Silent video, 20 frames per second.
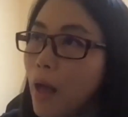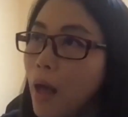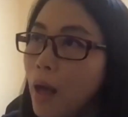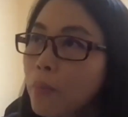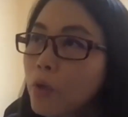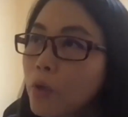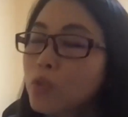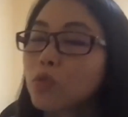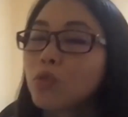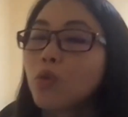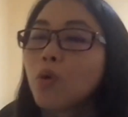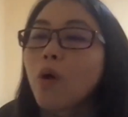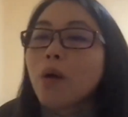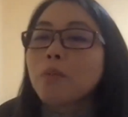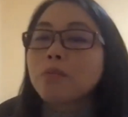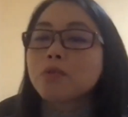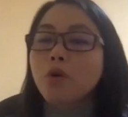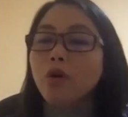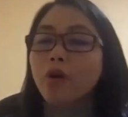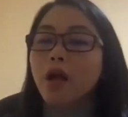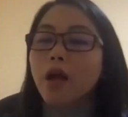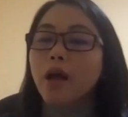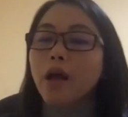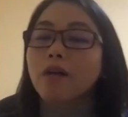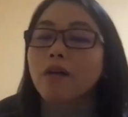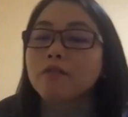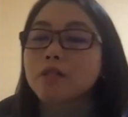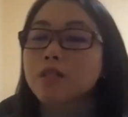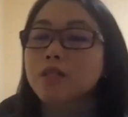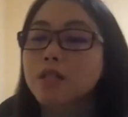Abbott. No, I'm sorry. I
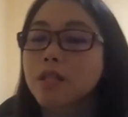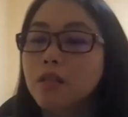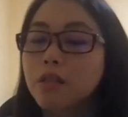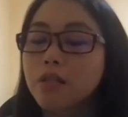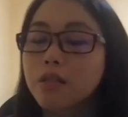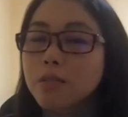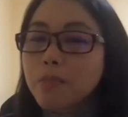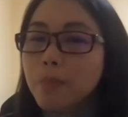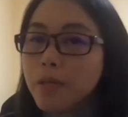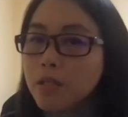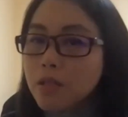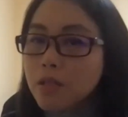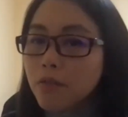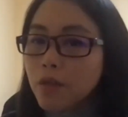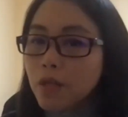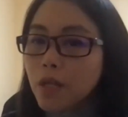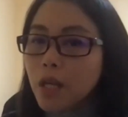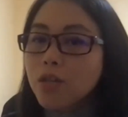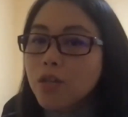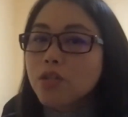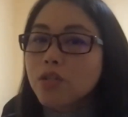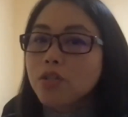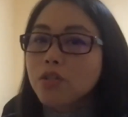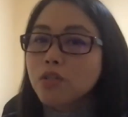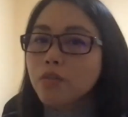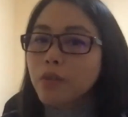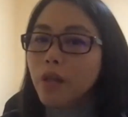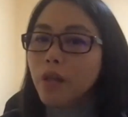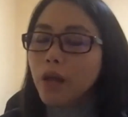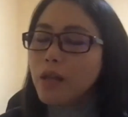haven't seen the specifications
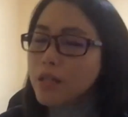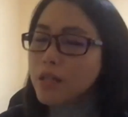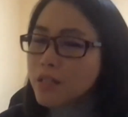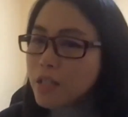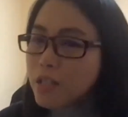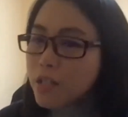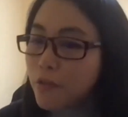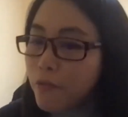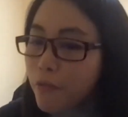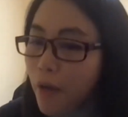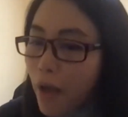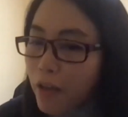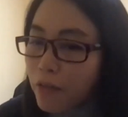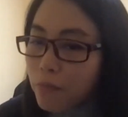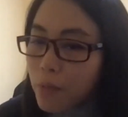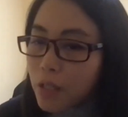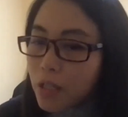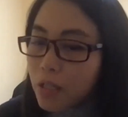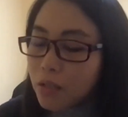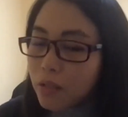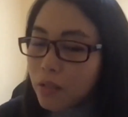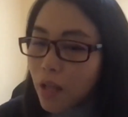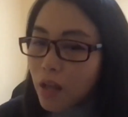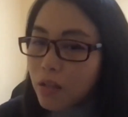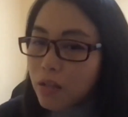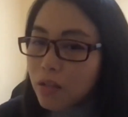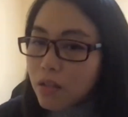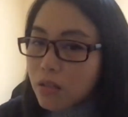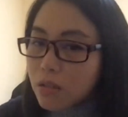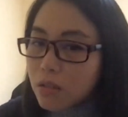of that. Is this a five minute
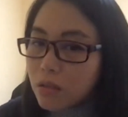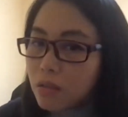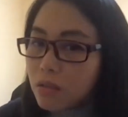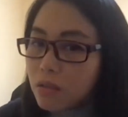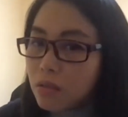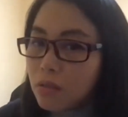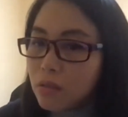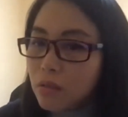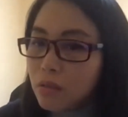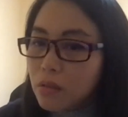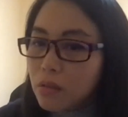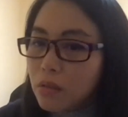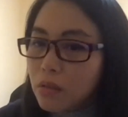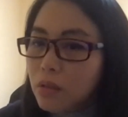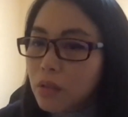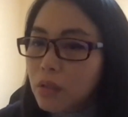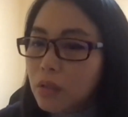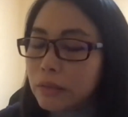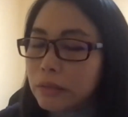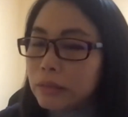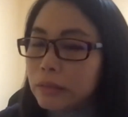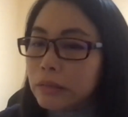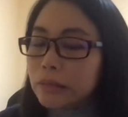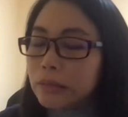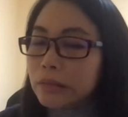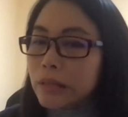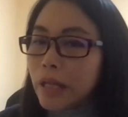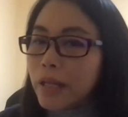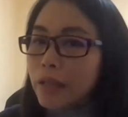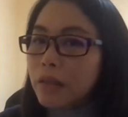test?
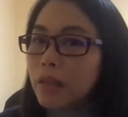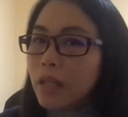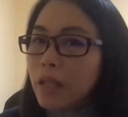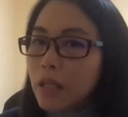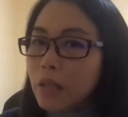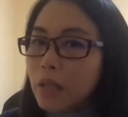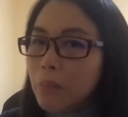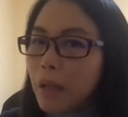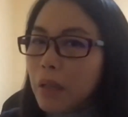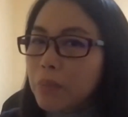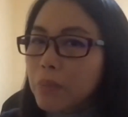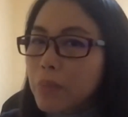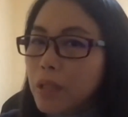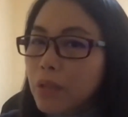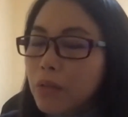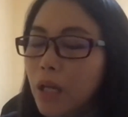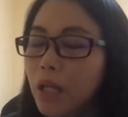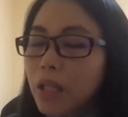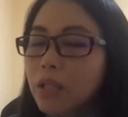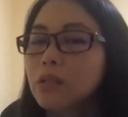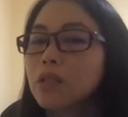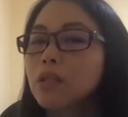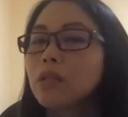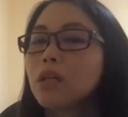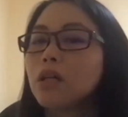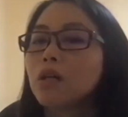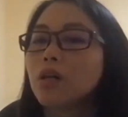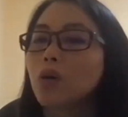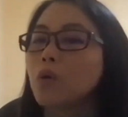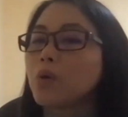I think it might be, right?
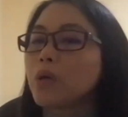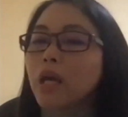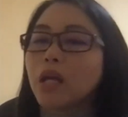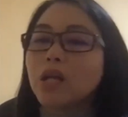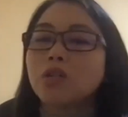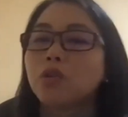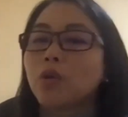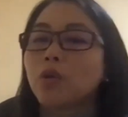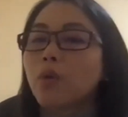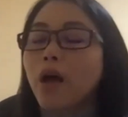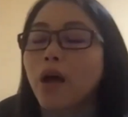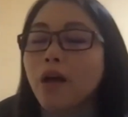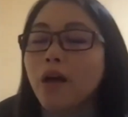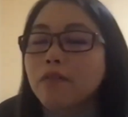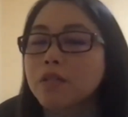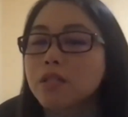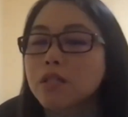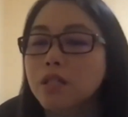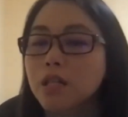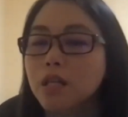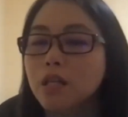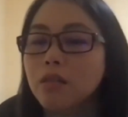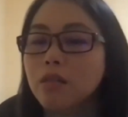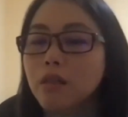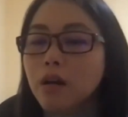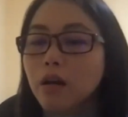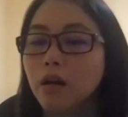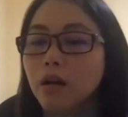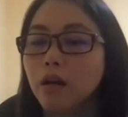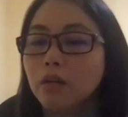Okay, no, I haven't seen
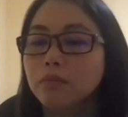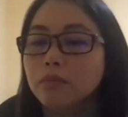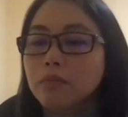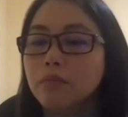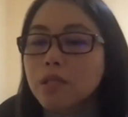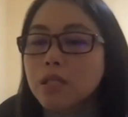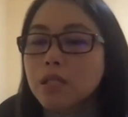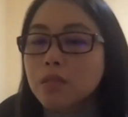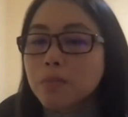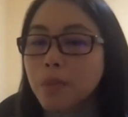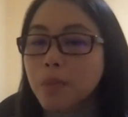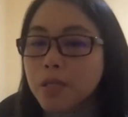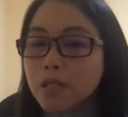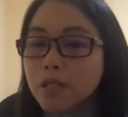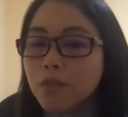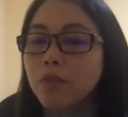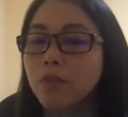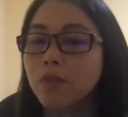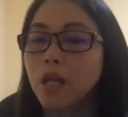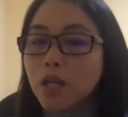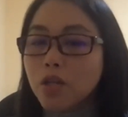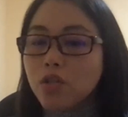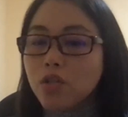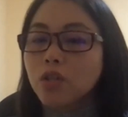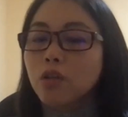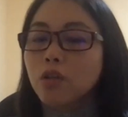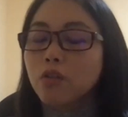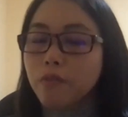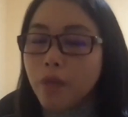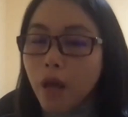the
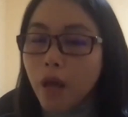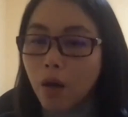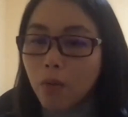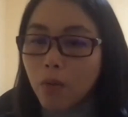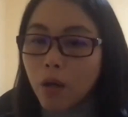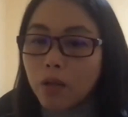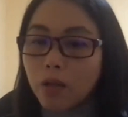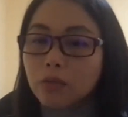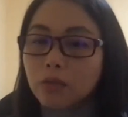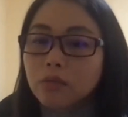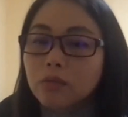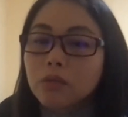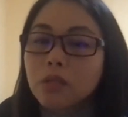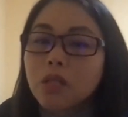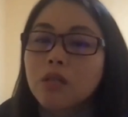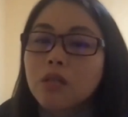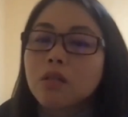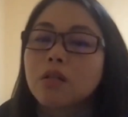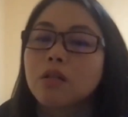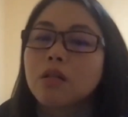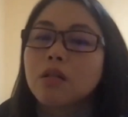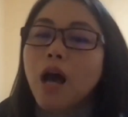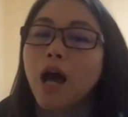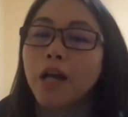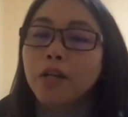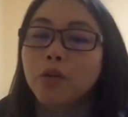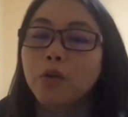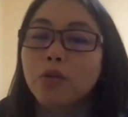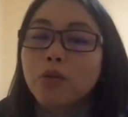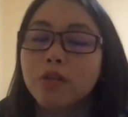specification of that one.
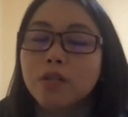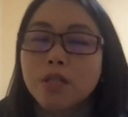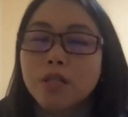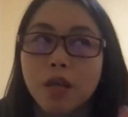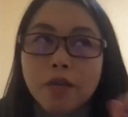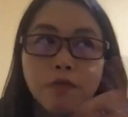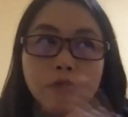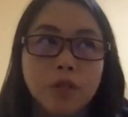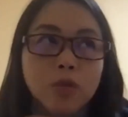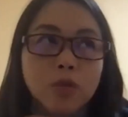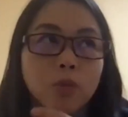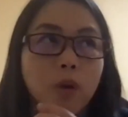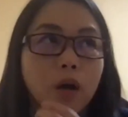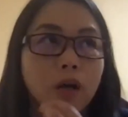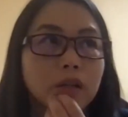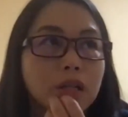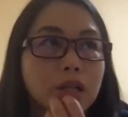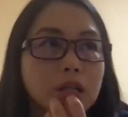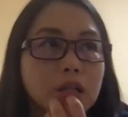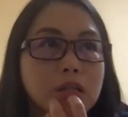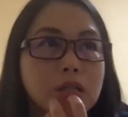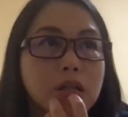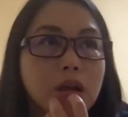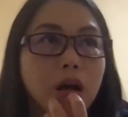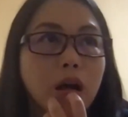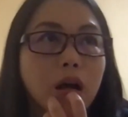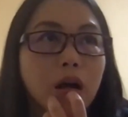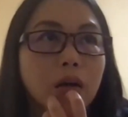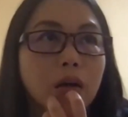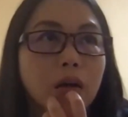I know the Cepheid one is
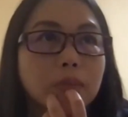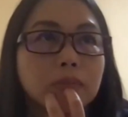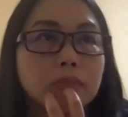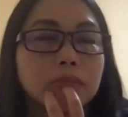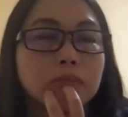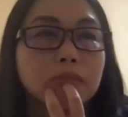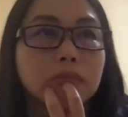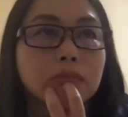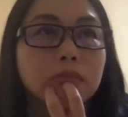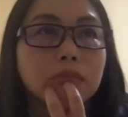um,